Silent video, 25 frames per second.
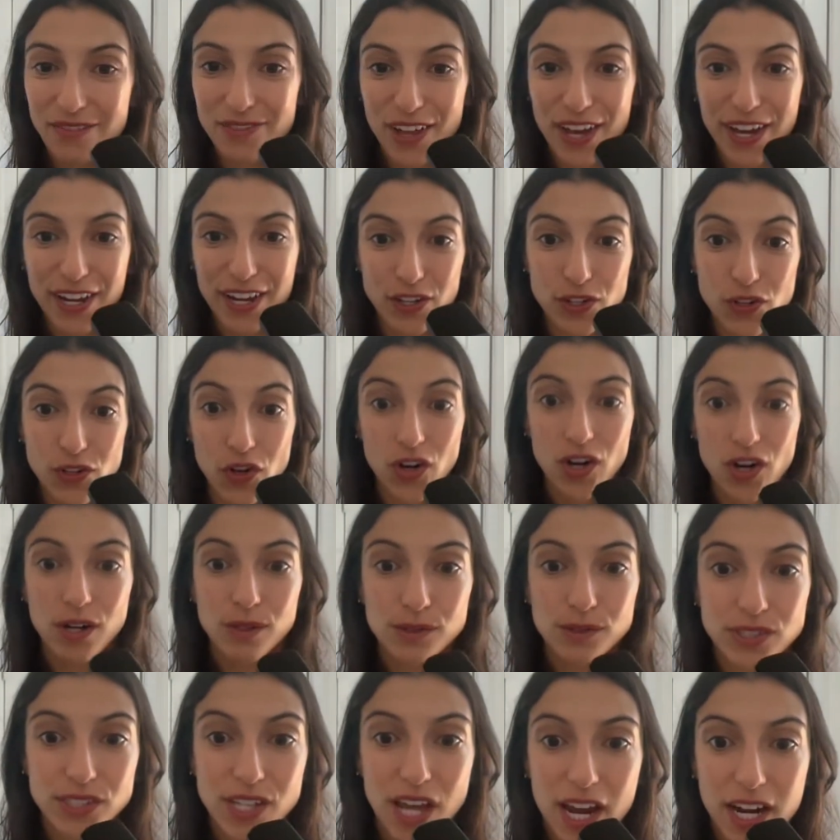like
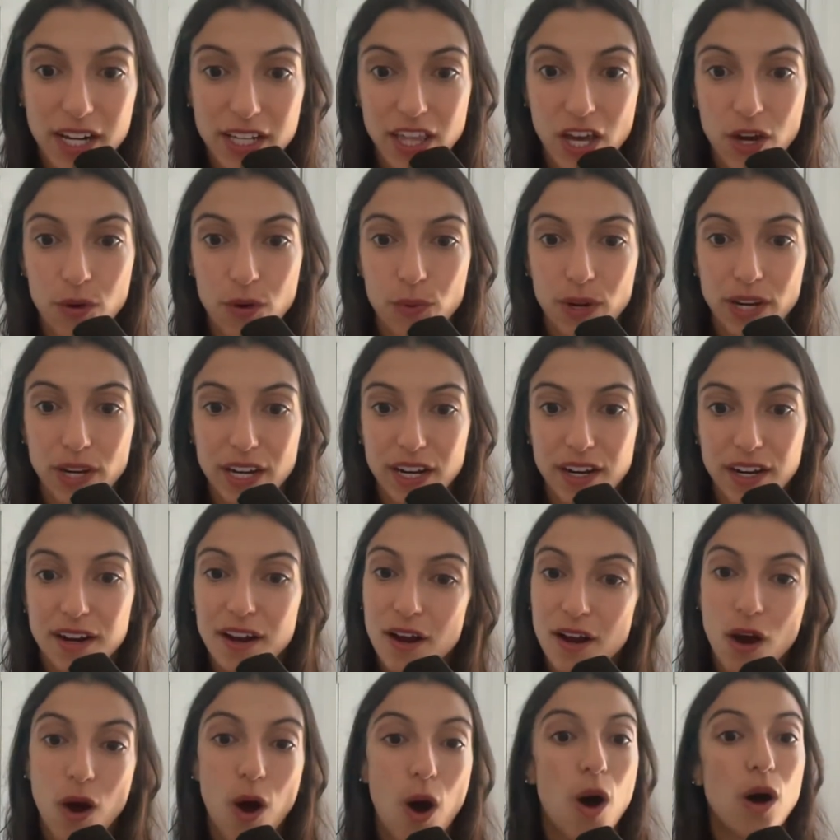neuropsych that we
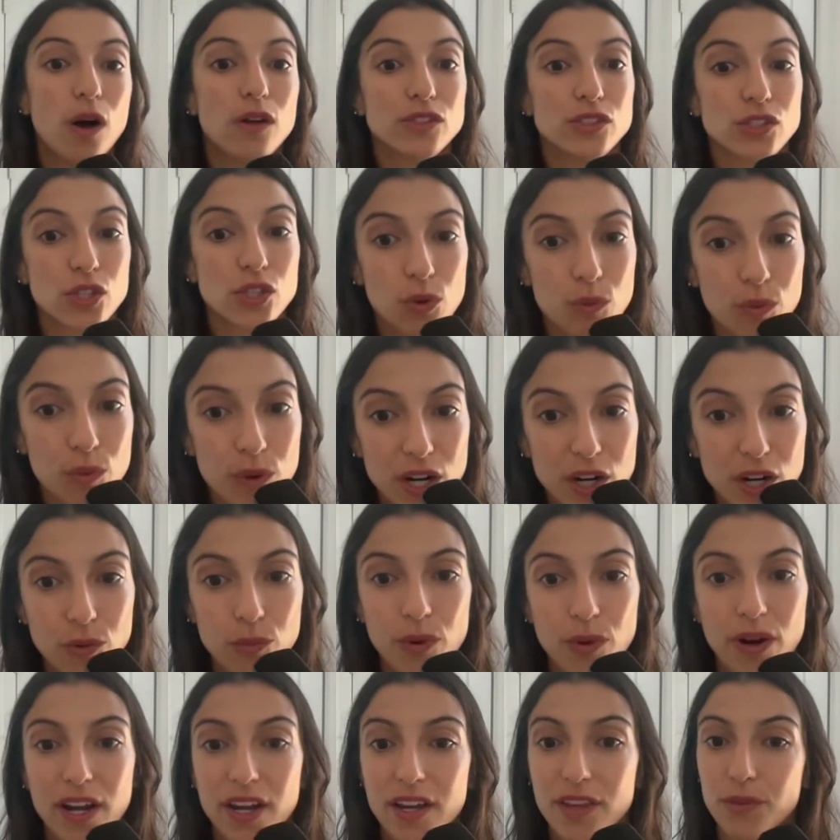also work
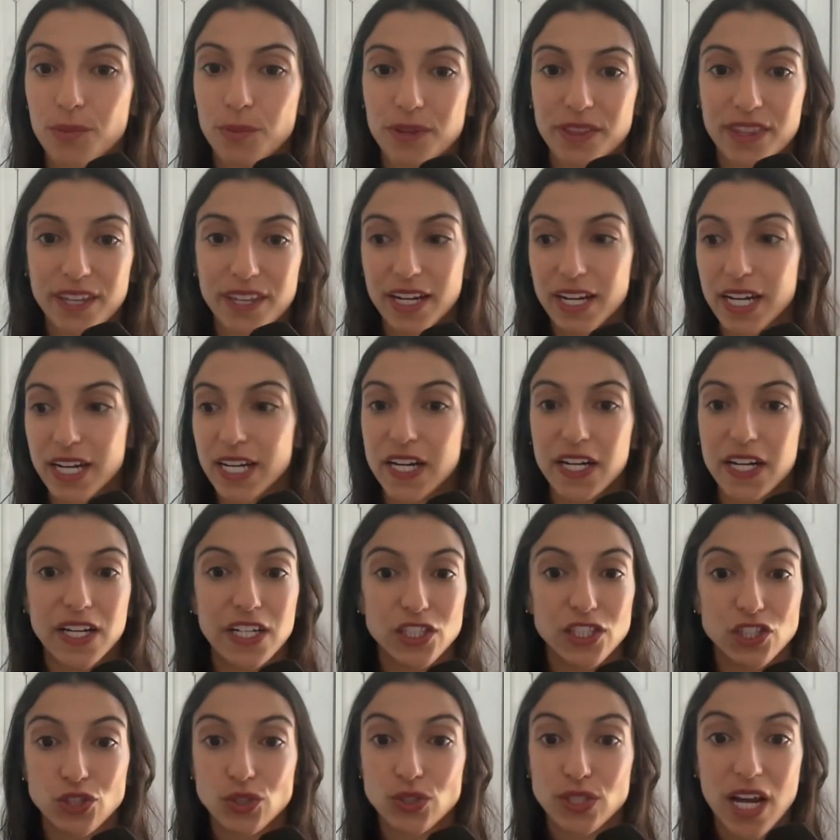with like an
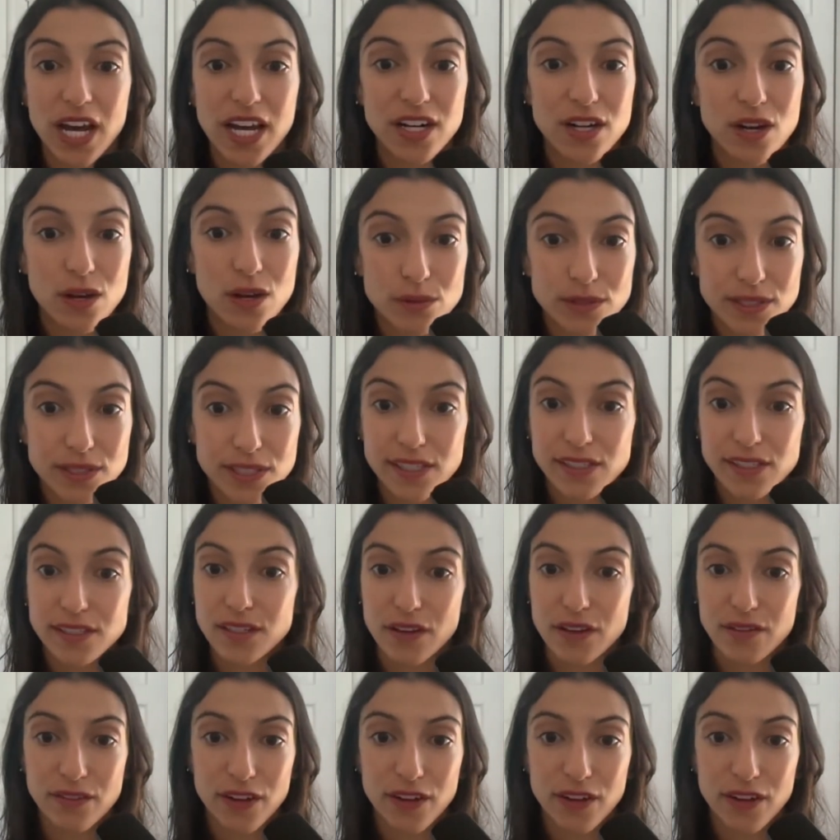initial diagnosis of